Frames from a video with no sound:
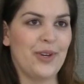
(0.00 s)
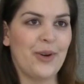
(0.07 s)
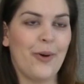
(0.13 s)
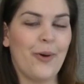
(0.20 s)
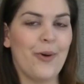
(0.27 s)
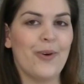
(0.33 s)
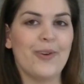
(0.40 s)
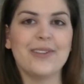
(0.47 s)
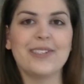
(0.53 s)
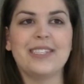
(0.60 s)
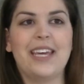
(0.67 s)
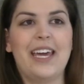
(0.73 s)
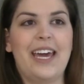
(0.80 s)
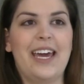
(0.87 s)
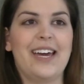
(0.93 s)

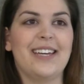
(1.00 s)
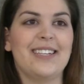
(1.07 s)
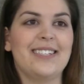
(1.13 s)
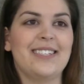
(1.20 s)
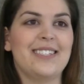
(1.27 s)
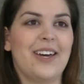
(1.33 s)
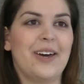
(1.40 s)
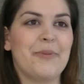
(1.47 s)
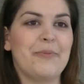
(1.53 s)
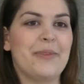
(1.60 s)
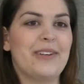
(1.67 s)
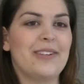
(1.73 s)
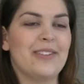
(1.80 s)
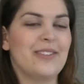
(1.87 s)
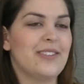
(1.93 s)
cold, and
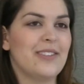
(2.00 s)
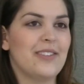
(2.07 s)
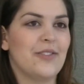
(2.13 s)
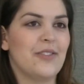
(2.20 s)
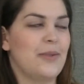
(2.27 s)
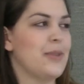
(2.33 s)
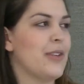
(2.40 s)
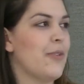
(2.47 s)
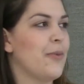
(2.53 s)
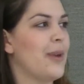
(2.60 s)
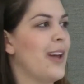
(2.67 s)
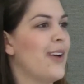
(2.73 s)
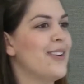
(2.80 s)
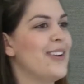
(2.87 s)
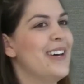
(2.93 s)
it creeps
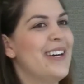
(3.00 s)
everybody out.